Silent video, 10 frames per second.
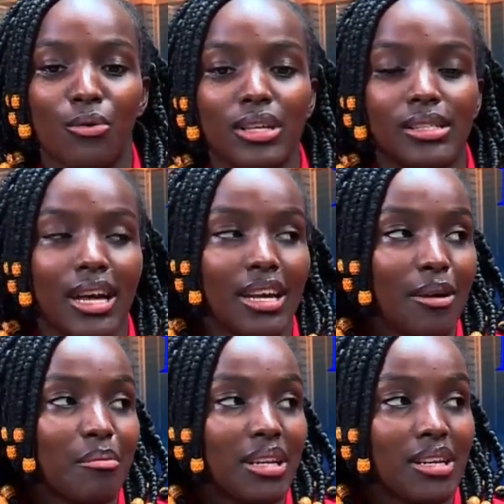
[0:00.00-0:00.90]
is
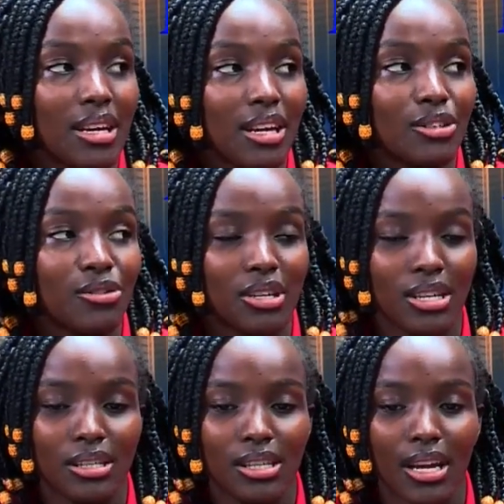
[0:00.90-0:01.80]
under
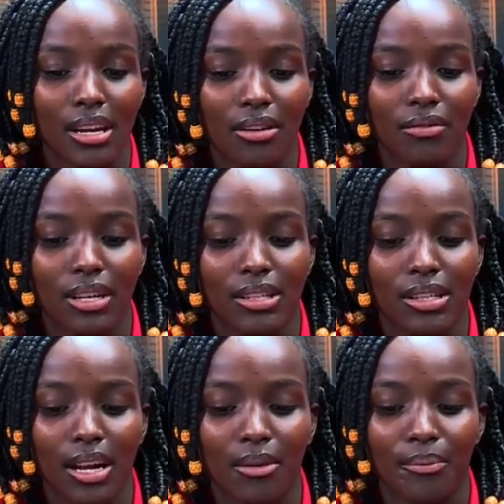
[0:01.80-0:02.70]
medication each and every
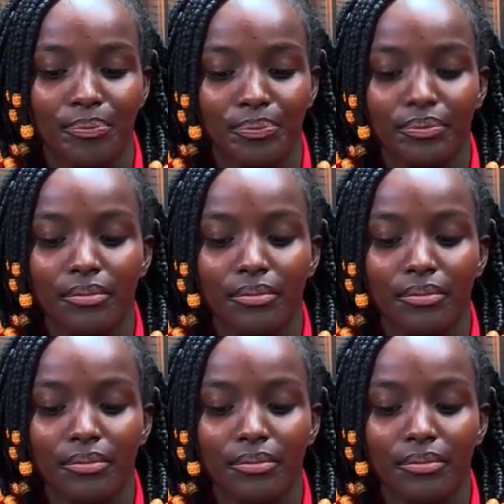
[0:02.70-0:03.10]
time.